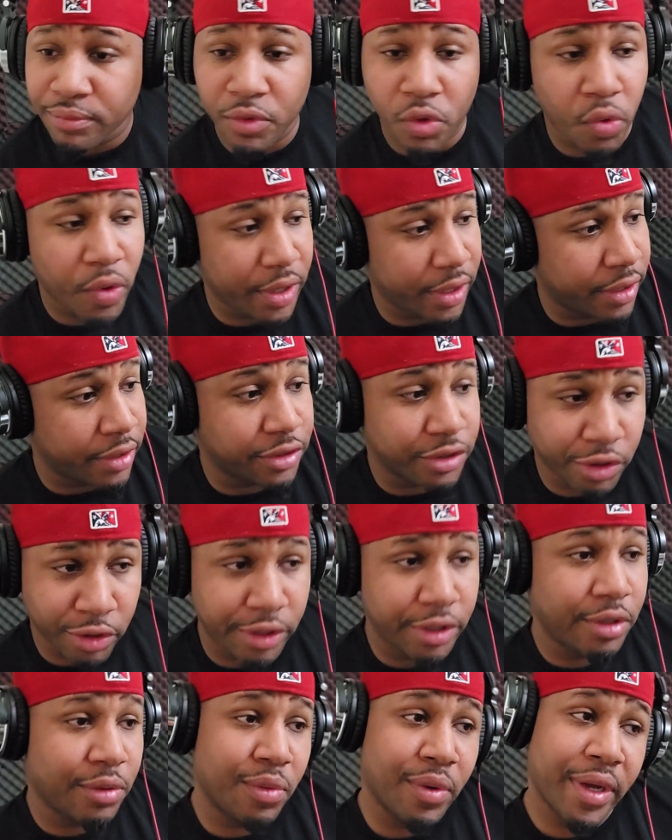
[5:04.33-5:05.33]
quitting and
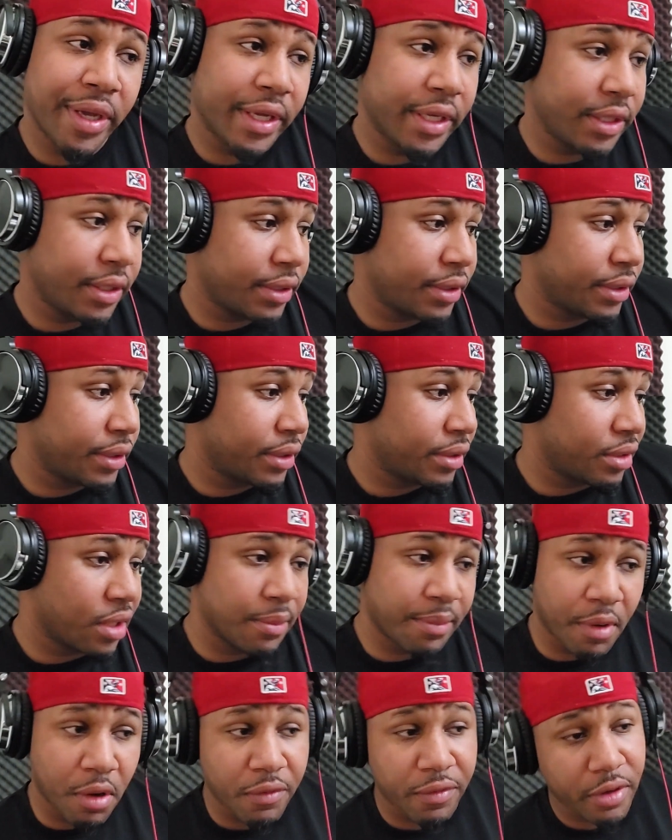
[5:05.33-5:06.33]
turning away. They're
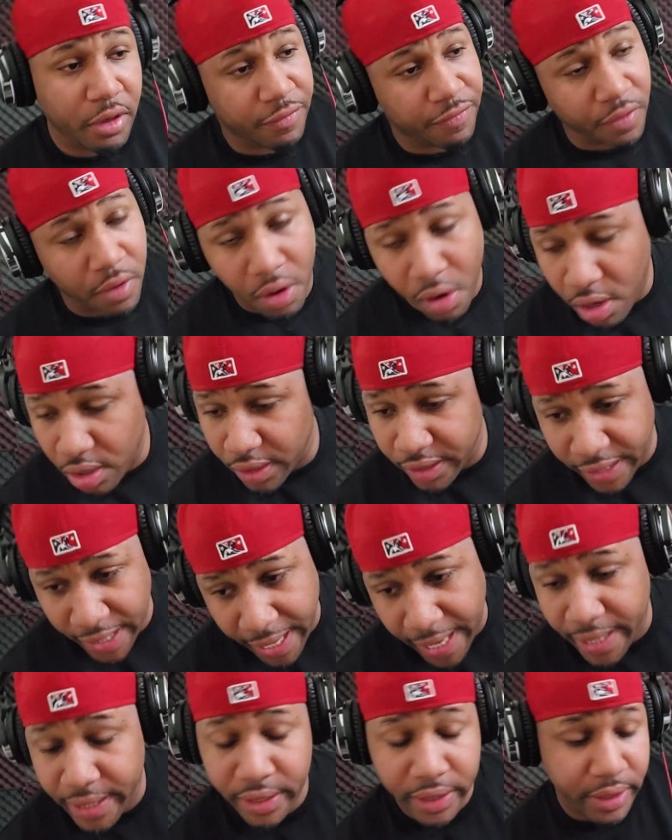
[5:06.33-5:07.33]
both here for all of that.